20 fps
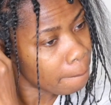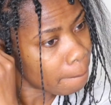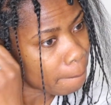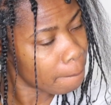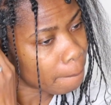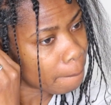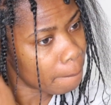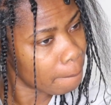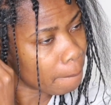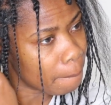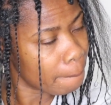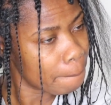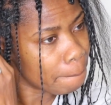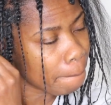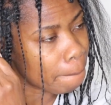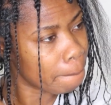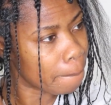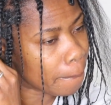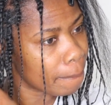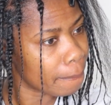the other
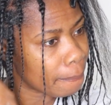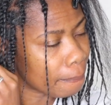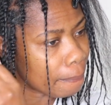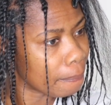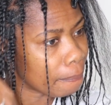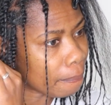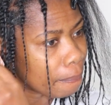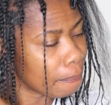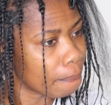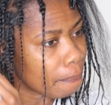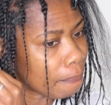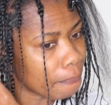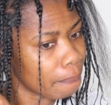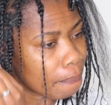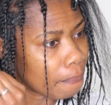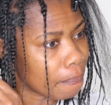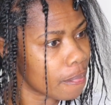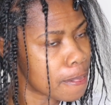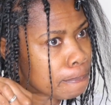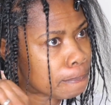side, the
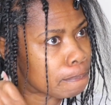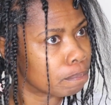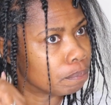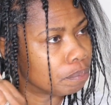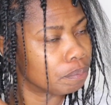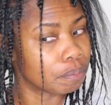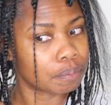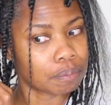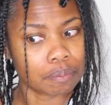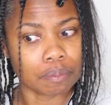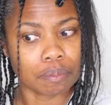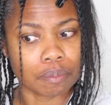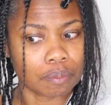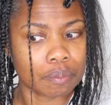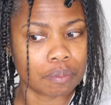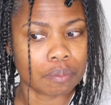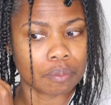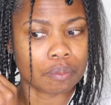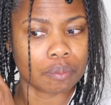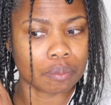exact same thing on the other
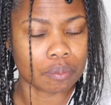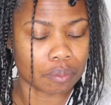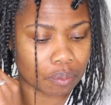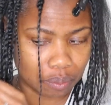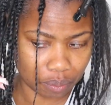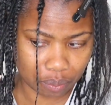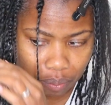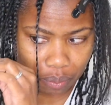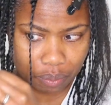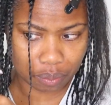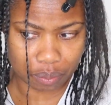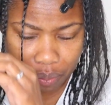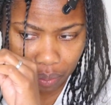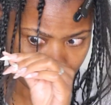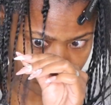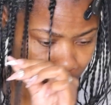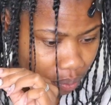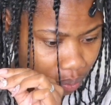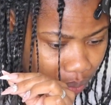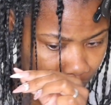side, and the
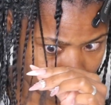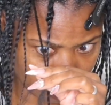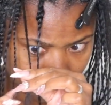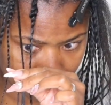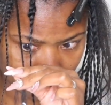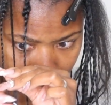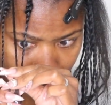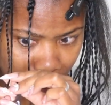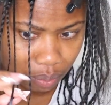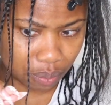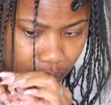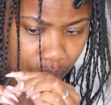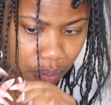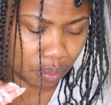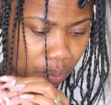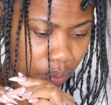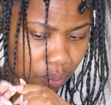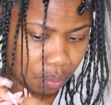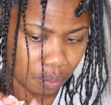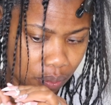two sides are pretty even,
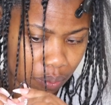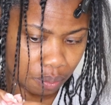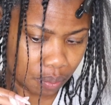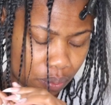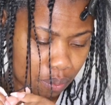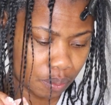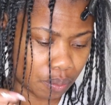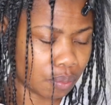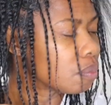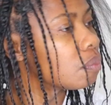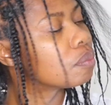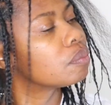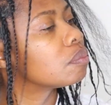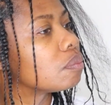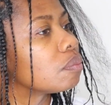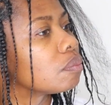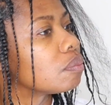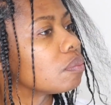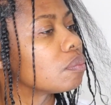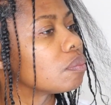so it's pretty easy to